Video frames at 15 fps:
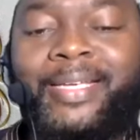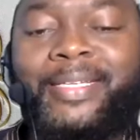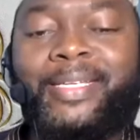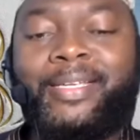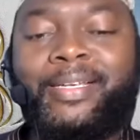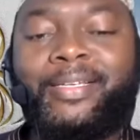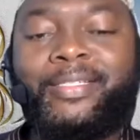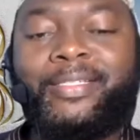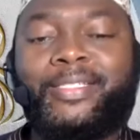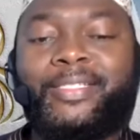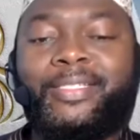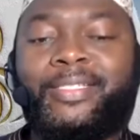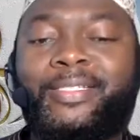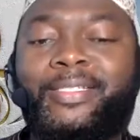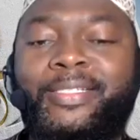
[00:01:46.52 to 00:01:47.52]

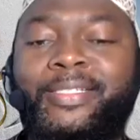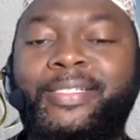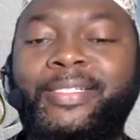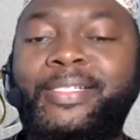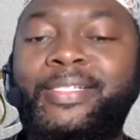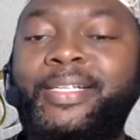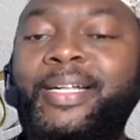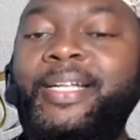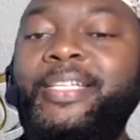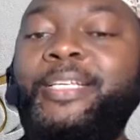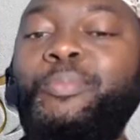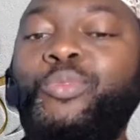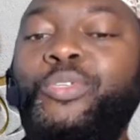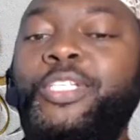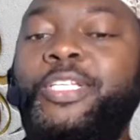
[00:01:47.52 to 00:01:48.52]
ideals and the
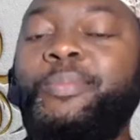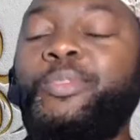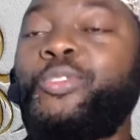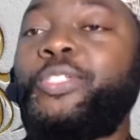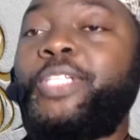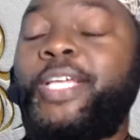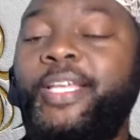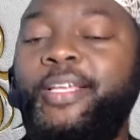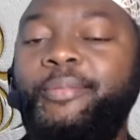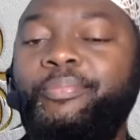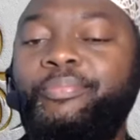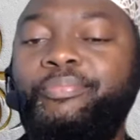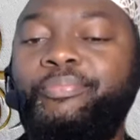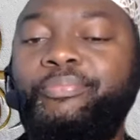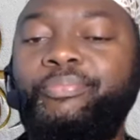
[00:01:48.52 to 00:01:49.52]
Muslim today,
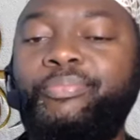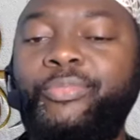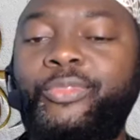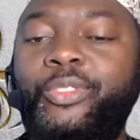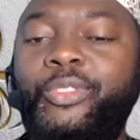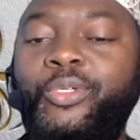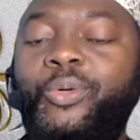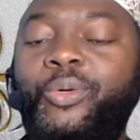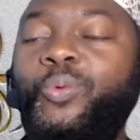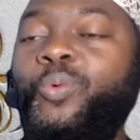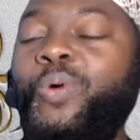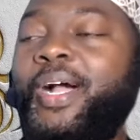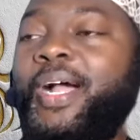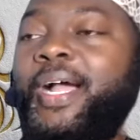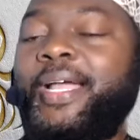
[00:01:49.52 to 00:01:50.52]

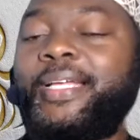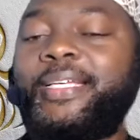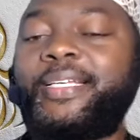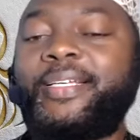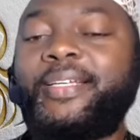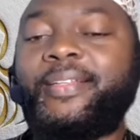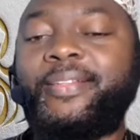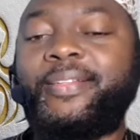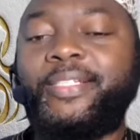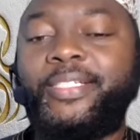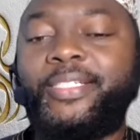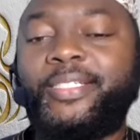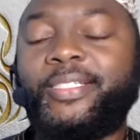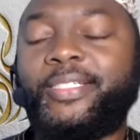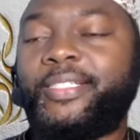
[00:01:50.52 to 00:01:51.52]
why
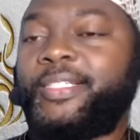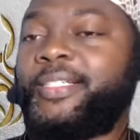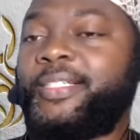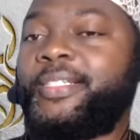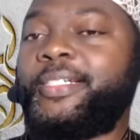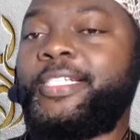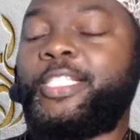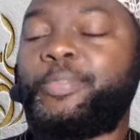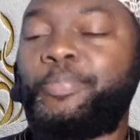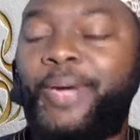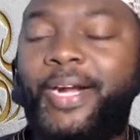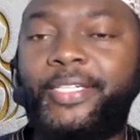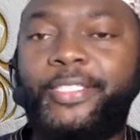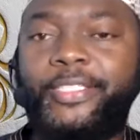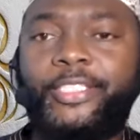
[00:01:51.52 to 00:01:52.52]
the
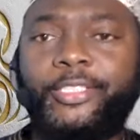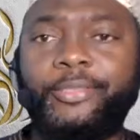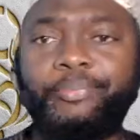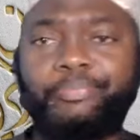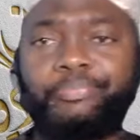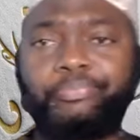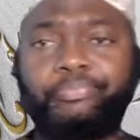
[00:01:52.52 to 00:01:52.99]
disparity?